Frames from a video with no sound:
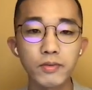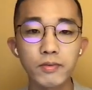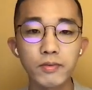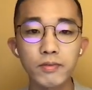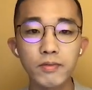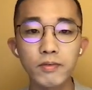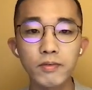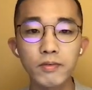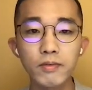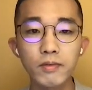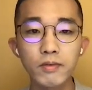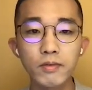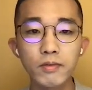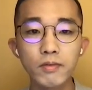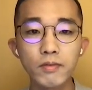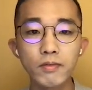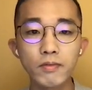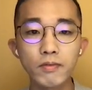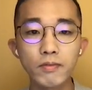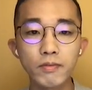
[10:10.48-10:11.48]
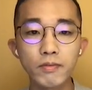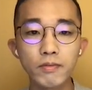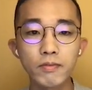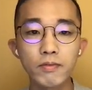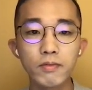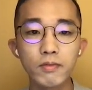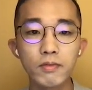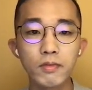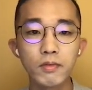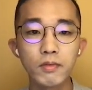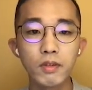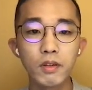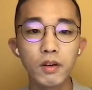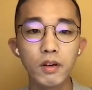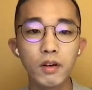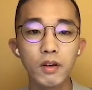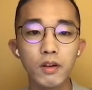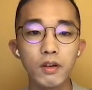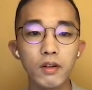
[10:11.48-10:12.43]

No one is speaking in this clip.